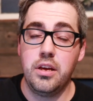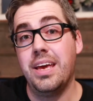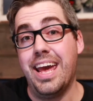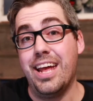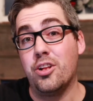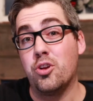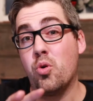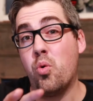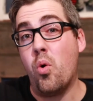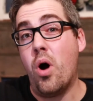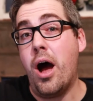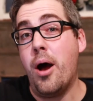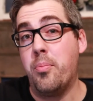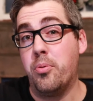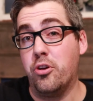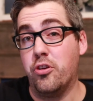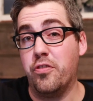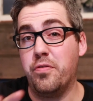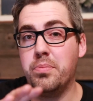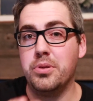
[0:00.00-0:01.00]
and
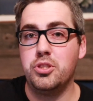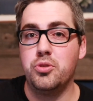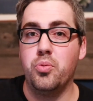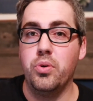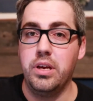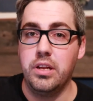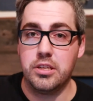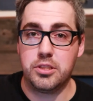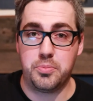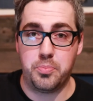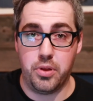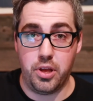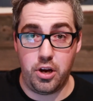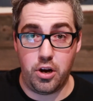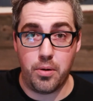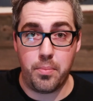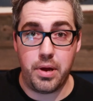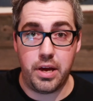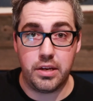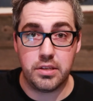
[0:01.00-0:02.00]
cooperative between its
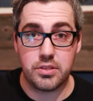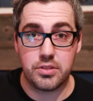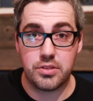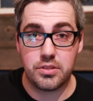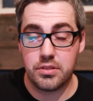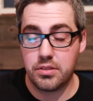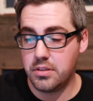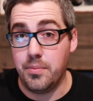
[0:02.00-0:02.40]
player base.